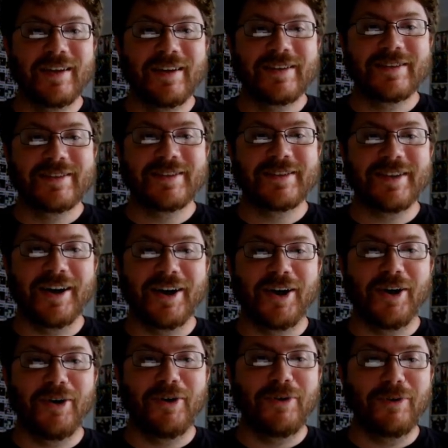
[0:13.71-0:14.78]

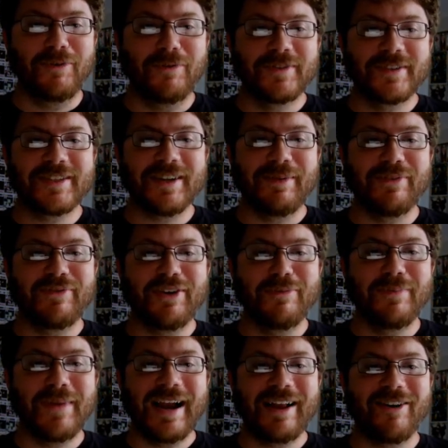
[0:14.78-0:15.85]
So, some of you
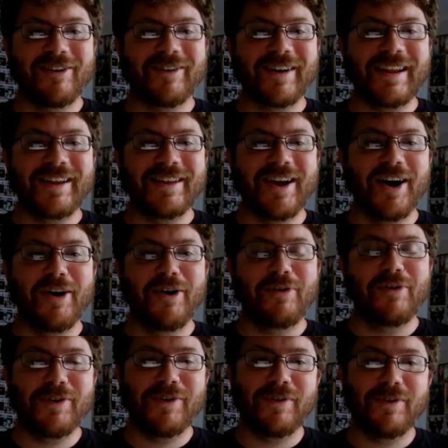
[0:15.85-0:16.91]
might already
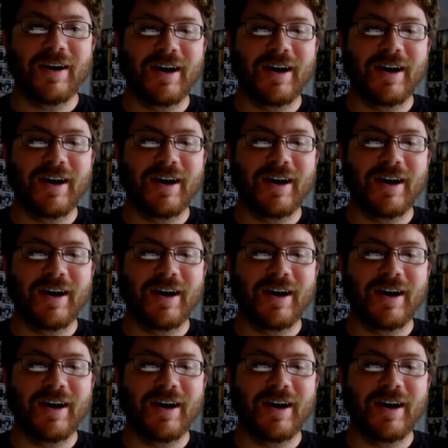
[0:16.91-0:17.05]
know who,